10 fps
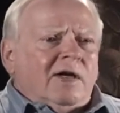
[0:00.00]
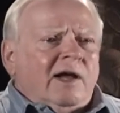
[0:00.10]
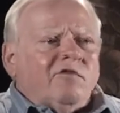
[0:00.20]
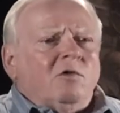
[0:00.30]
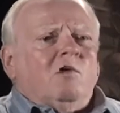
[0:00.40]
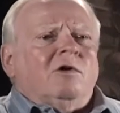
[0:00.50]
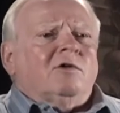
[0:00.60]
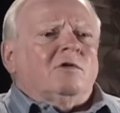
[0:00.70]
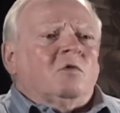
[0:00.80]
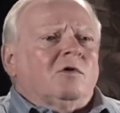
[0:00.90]
everywhere
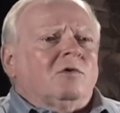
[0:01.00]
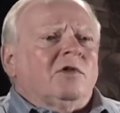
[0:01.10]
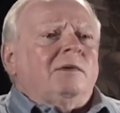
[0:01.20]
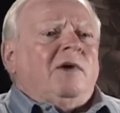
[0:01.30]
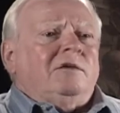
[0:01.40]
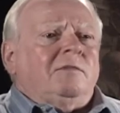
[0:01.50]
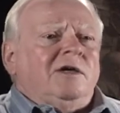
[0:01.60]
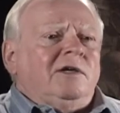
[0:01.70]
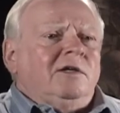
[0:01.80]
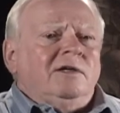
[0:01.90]
in the world. They might
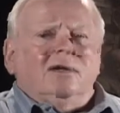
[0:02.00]
be